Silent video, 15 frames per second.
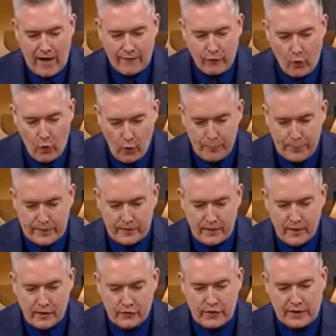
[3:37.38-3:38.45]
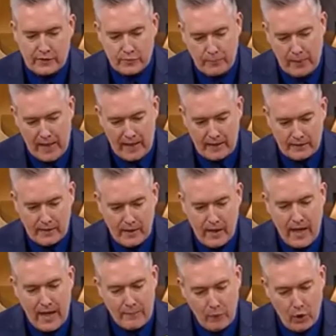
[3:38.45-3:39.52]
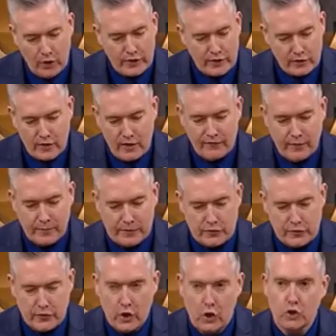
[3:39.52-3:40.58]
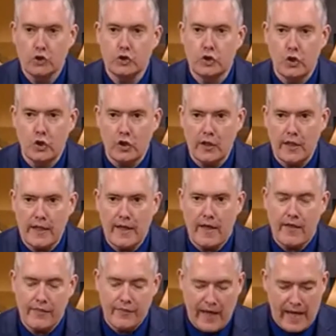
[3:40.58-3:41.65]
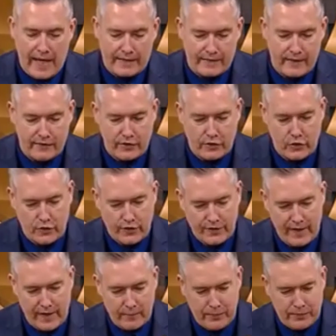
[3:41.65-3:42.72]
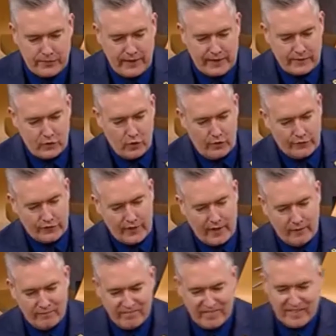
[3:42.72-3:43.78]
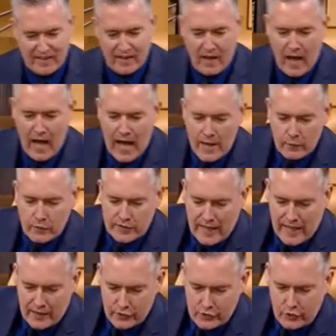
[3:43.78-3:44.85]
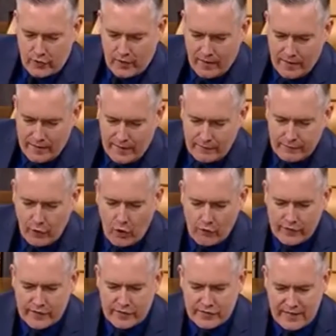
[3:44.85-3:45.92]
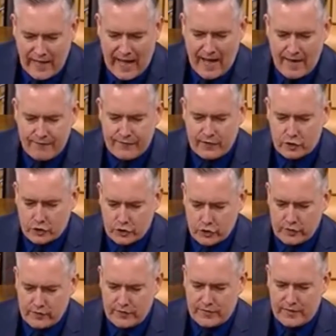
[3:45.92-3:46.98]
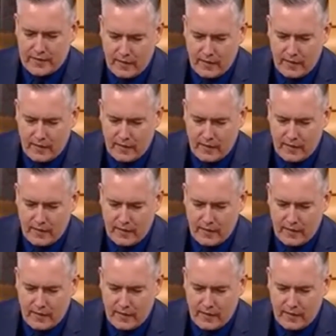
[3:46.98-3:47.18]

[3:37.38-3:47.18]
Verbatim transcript: have open, transparent and modern governments. Surely that is a good thing, presiding officer. I would argue that involving staff and students